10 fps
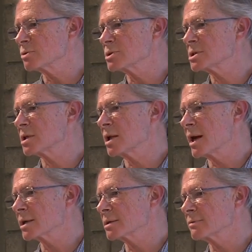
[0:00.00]
So it's
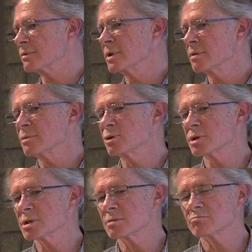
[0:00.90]
selective
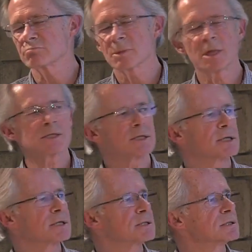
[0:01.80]
mutism. It's
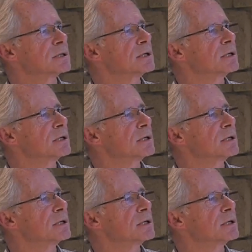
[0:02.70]
kids.